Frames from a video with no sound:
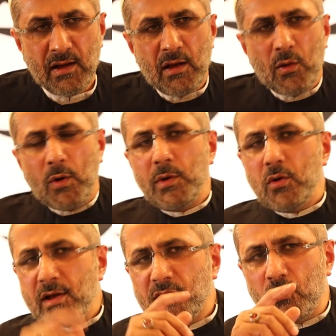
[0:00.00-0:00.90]
when we
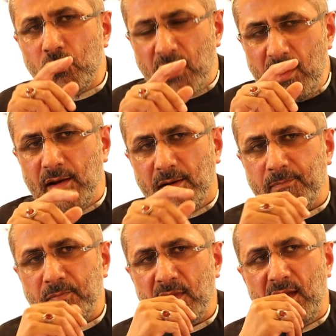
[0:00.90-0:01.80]
look at the Quran,
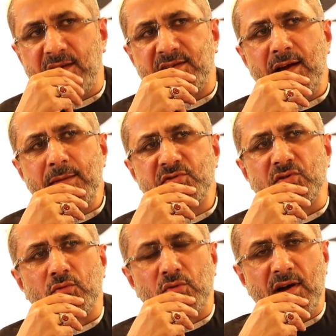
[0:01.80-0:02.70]
at times the
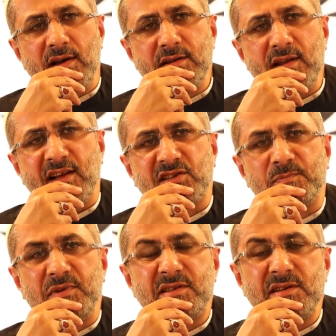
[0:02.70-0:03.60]
Quran
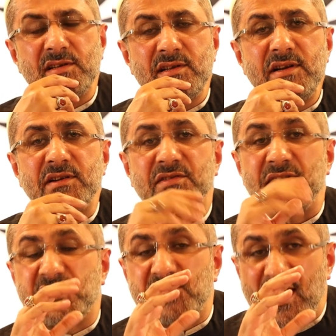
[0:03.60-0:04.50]
explicitly
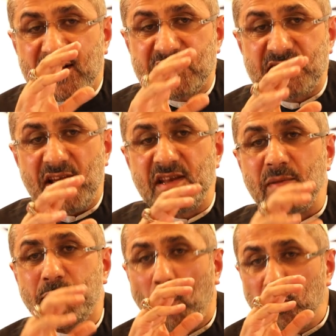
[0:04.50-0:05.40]
rejects any
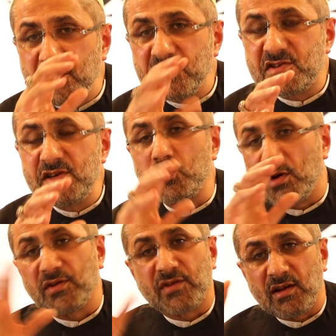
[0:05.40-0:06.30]
potency to
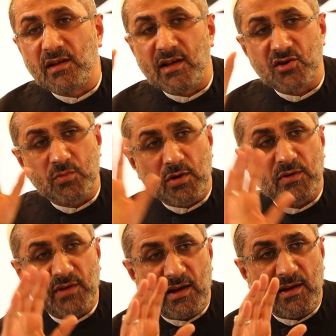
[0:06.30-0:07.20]
other than Allah subhanahu wa
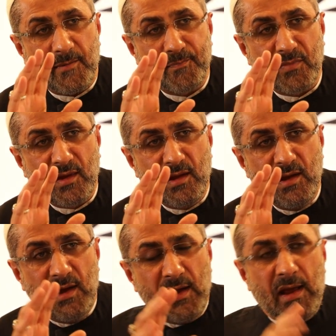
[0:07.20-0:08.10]
ta'ala.
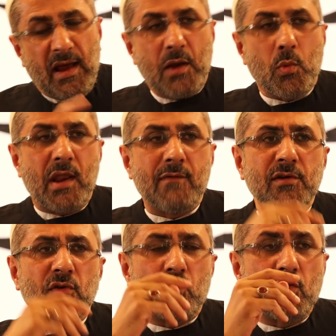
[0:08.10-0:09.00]
And whenever
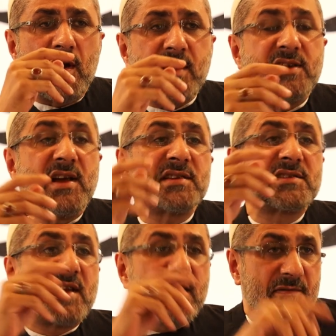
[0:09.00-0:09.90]
the Quran does
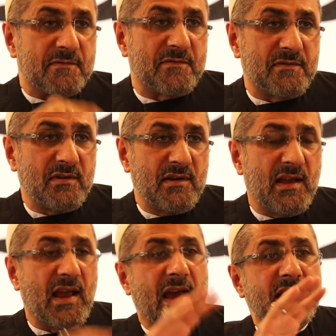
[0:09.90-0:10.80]
give
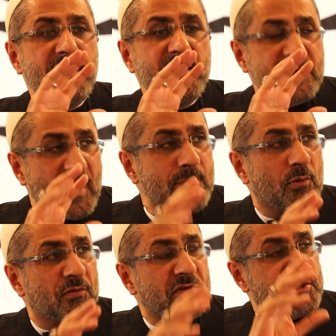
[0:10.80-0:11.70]
any type
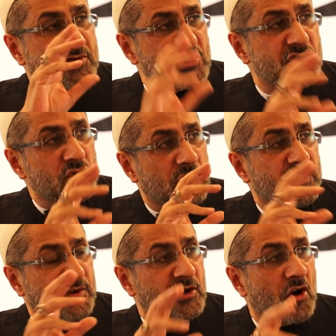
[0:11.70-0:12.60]
of discretion to
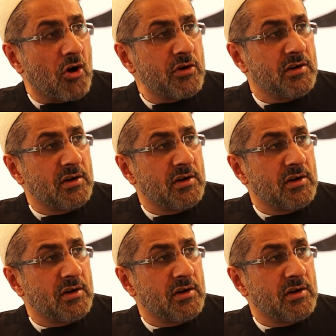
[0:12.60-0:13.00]
other than God,